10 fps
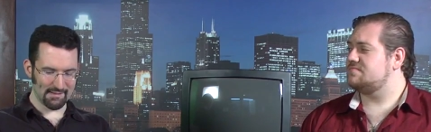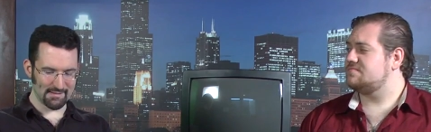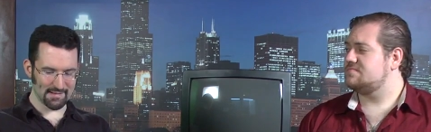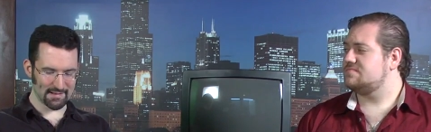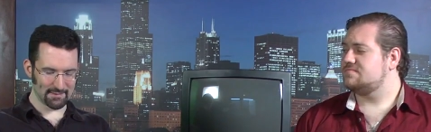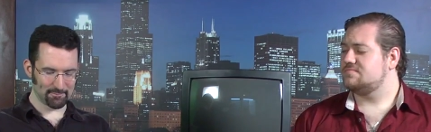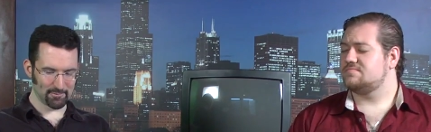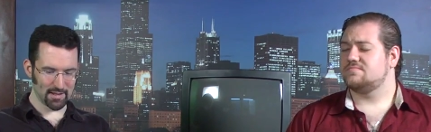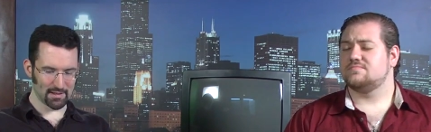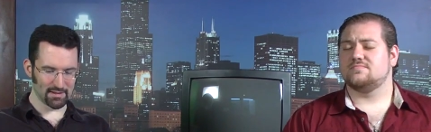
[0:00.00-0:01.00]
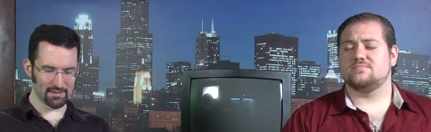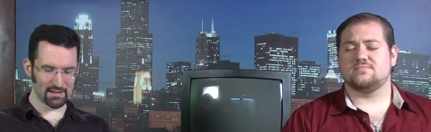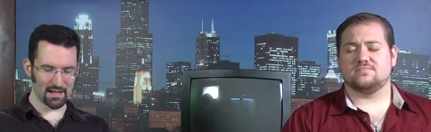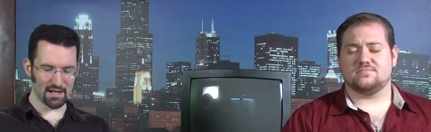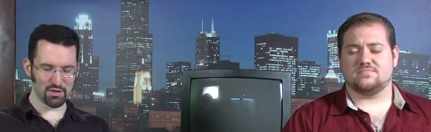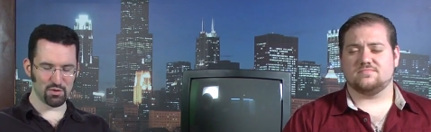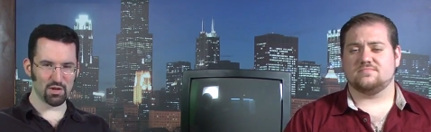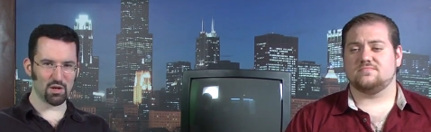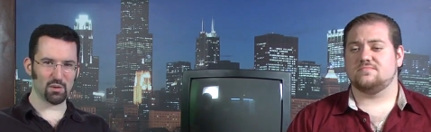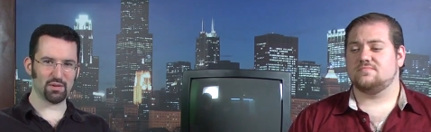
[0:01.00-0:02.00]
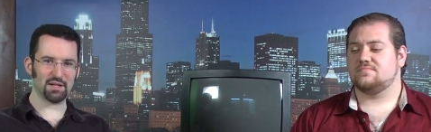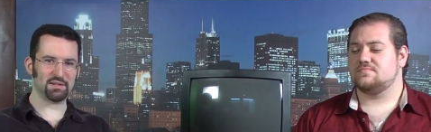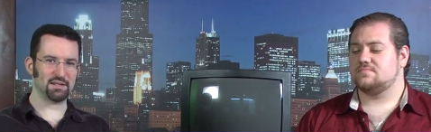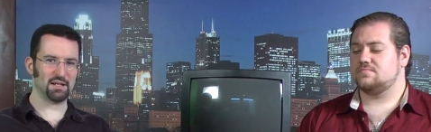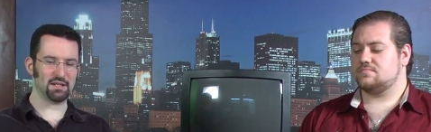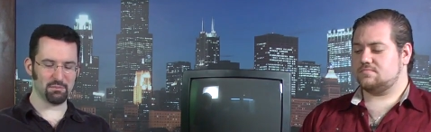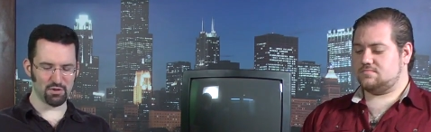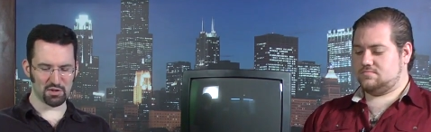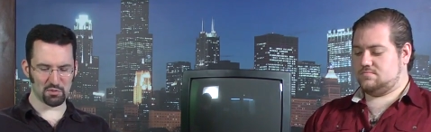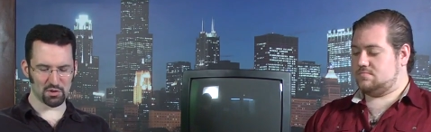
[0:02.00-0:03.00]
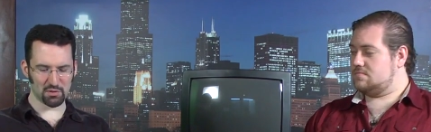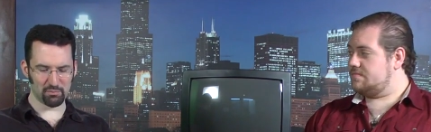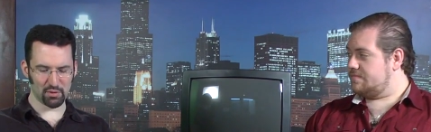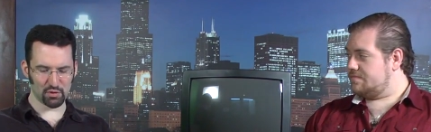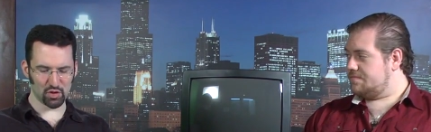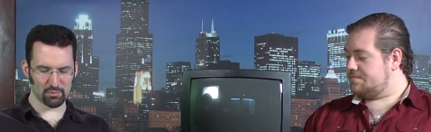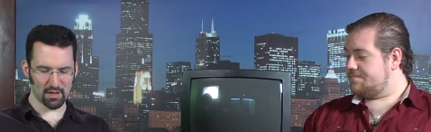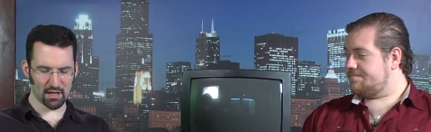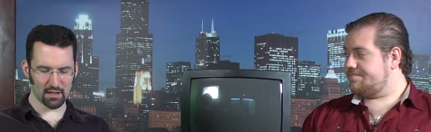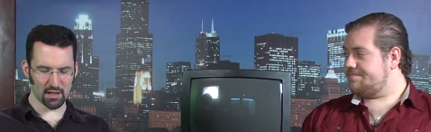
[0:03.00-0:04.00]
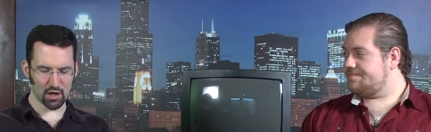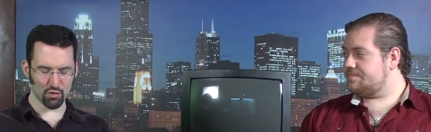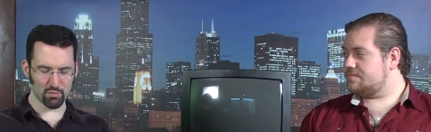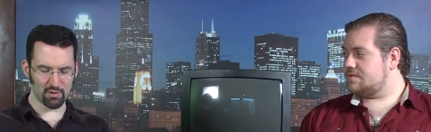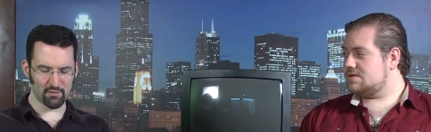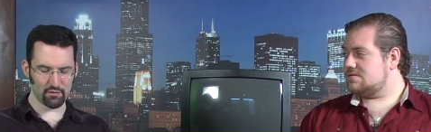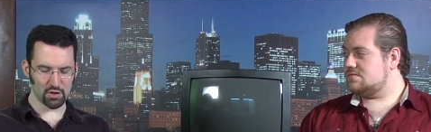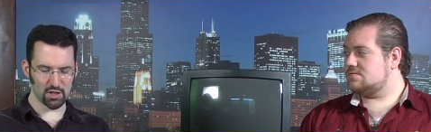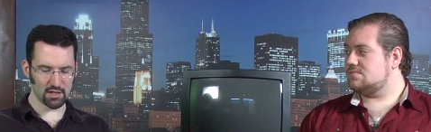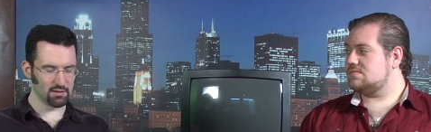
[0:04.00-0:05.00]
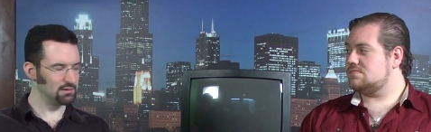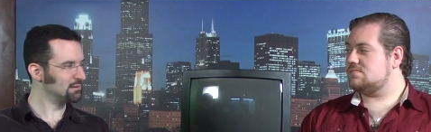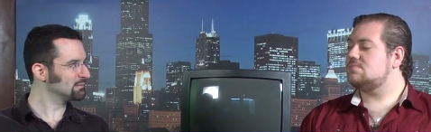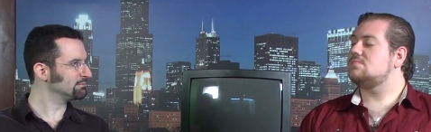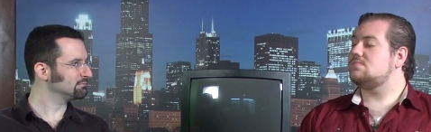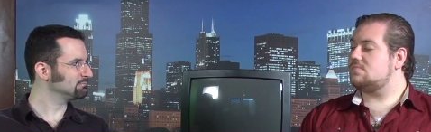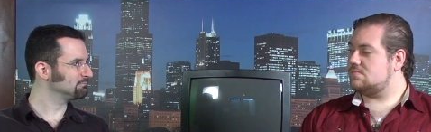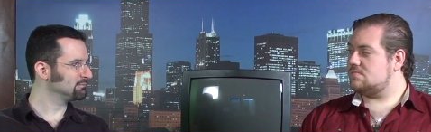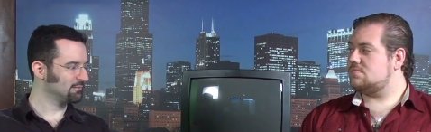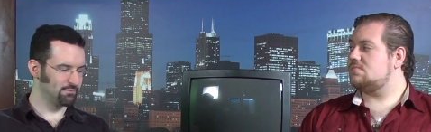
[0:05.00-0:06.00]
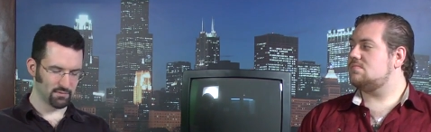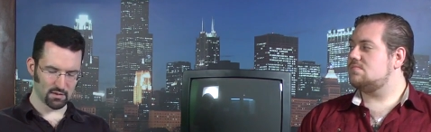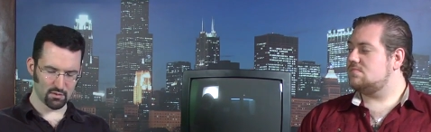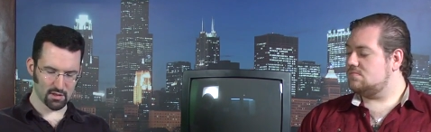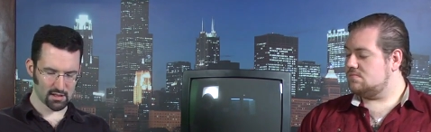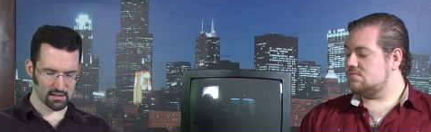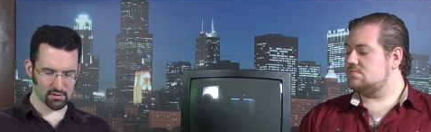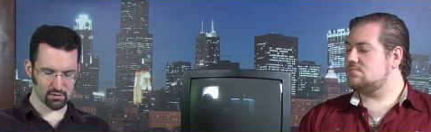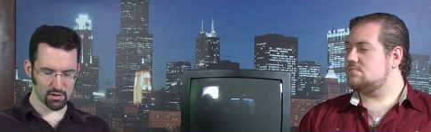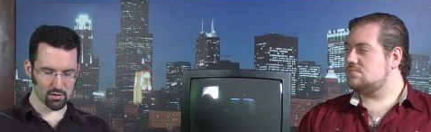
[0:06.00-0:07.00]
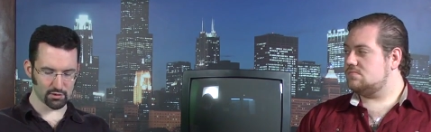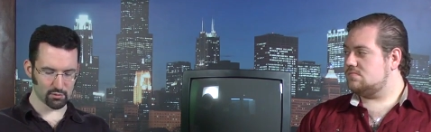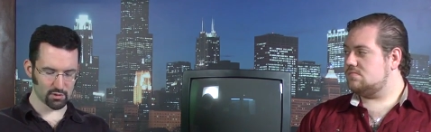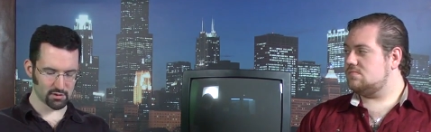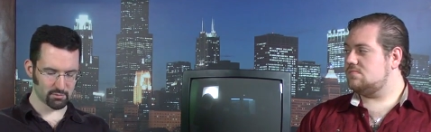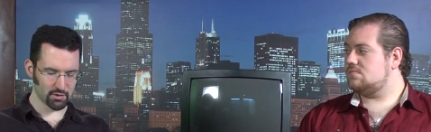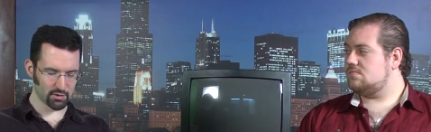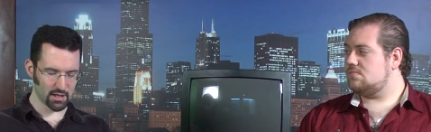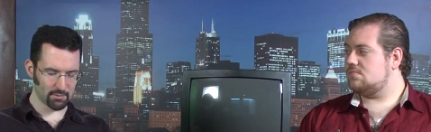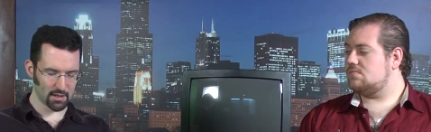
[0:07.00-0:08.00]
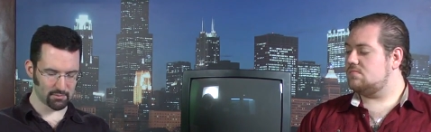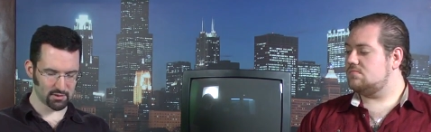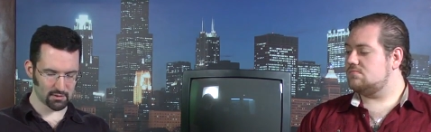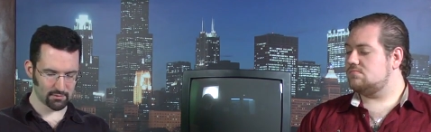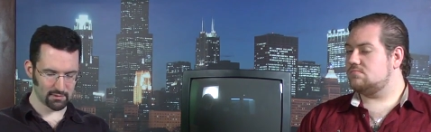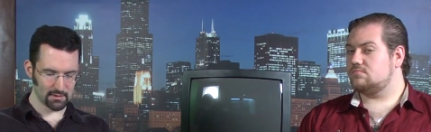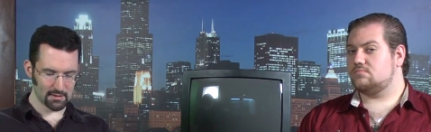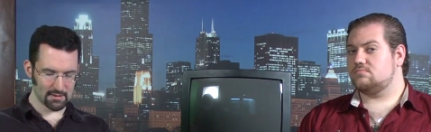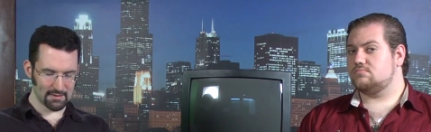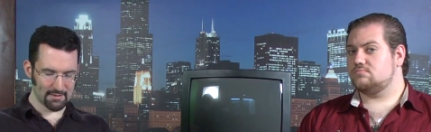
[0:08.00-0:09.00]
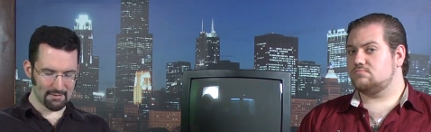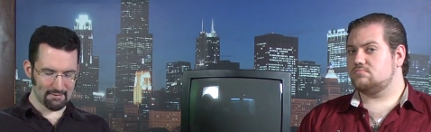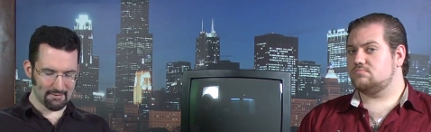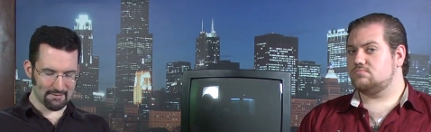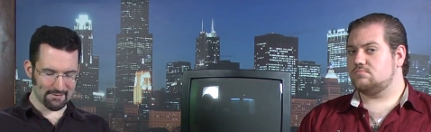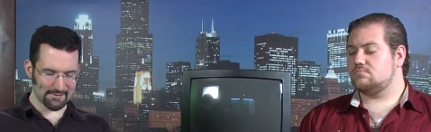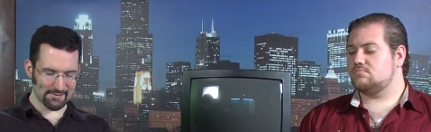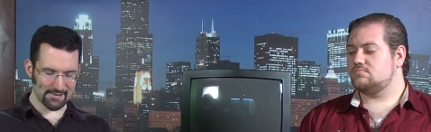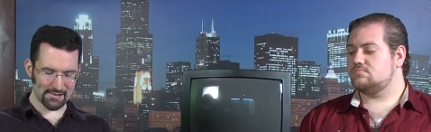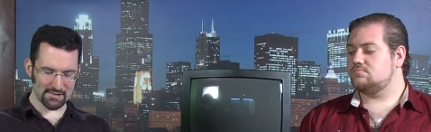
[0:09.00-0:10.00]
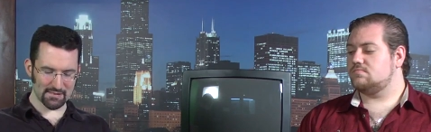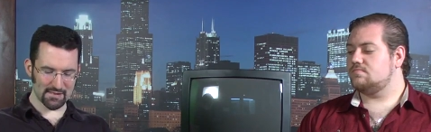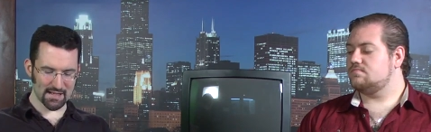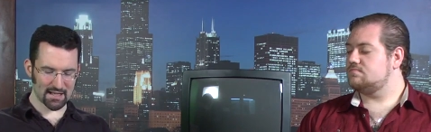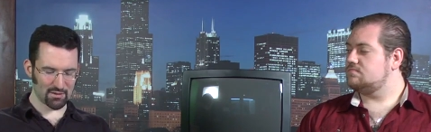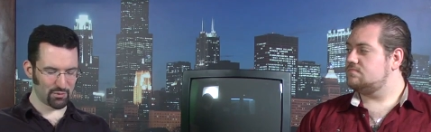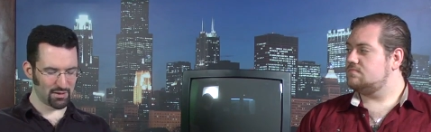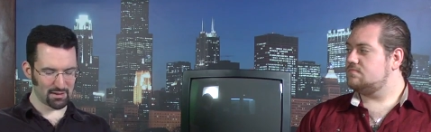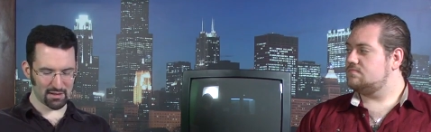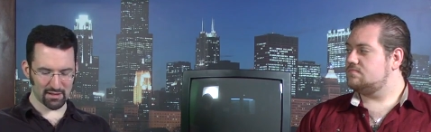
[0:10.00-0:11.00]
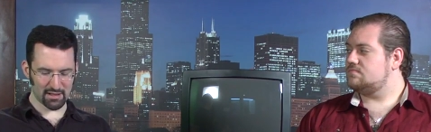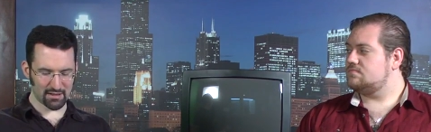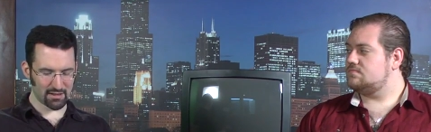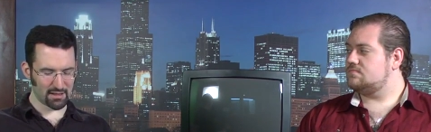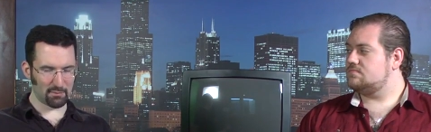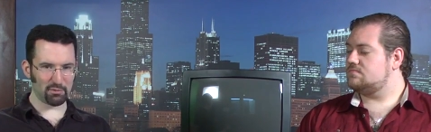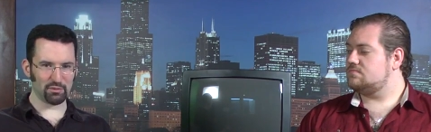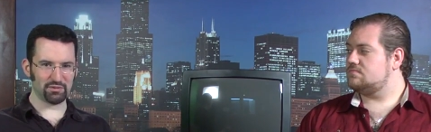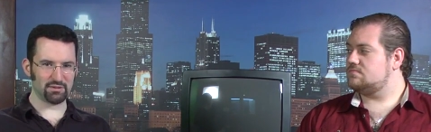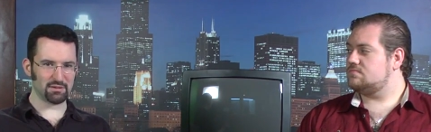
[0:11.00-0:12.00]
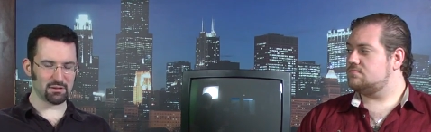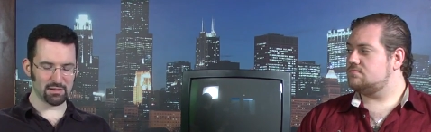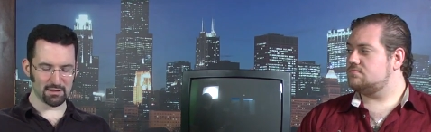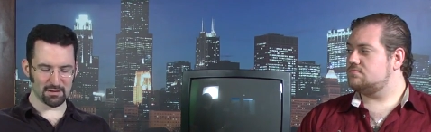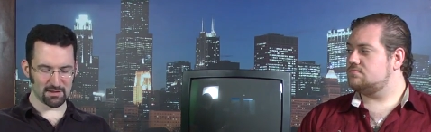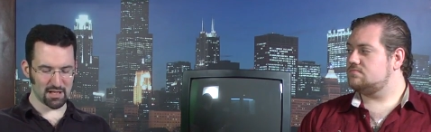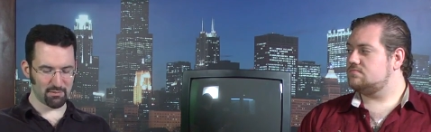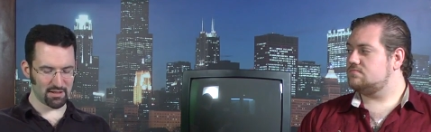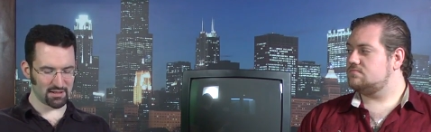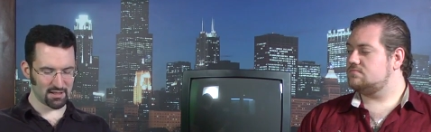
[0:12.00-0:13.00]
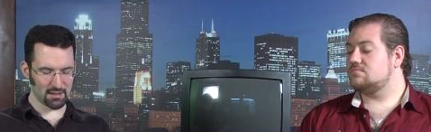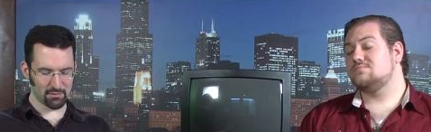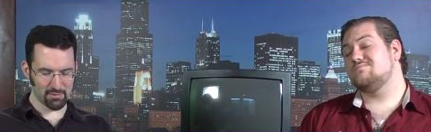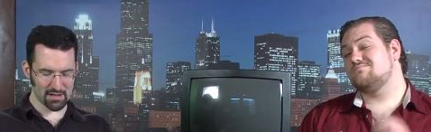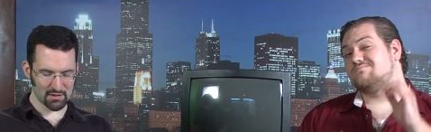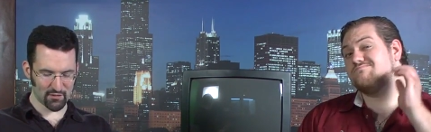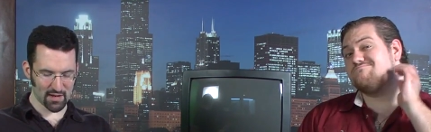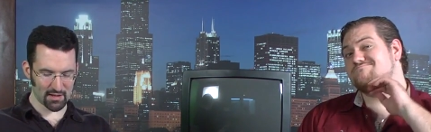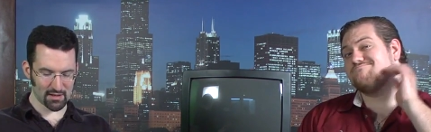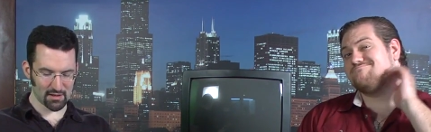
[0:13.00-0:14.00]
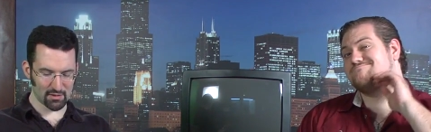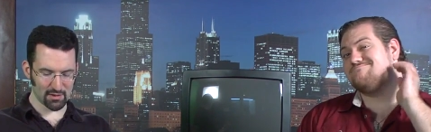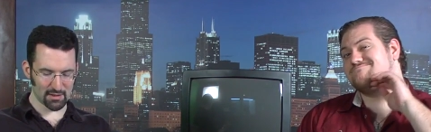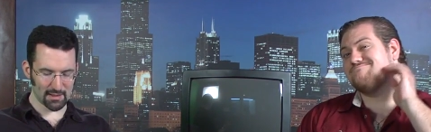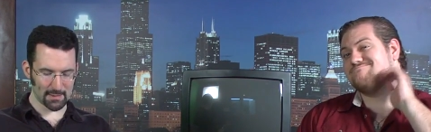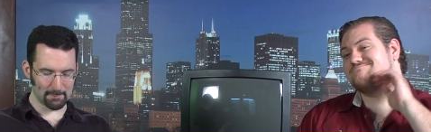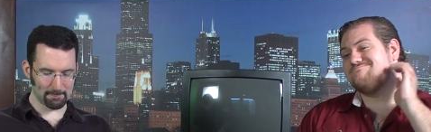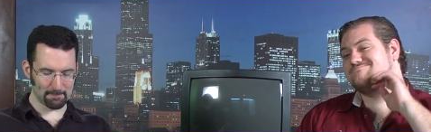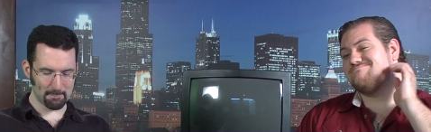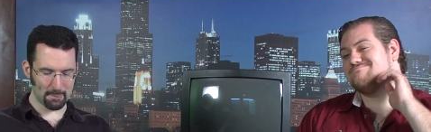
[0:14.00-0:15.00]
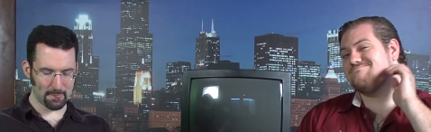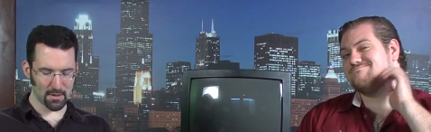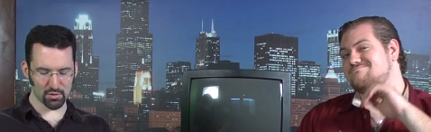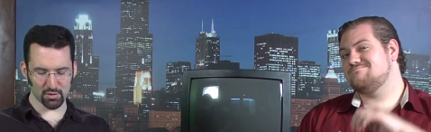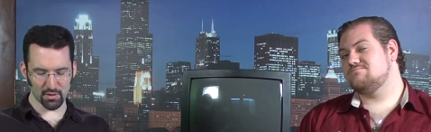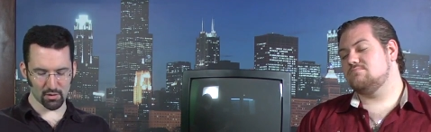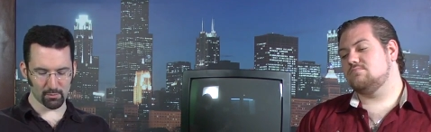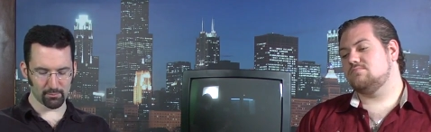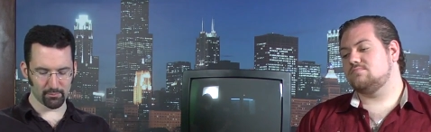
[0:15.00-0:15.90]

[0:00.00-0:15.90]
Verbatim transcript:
Speaker 1: Yeah, yeah. On that, I do know that uh, the music was composed by uh, Harumi Fujita. Well, I guess you know also worked on some other Capcom stuff. Uh, other than that, one couple tidbits I did manage to find out. Um, these are you know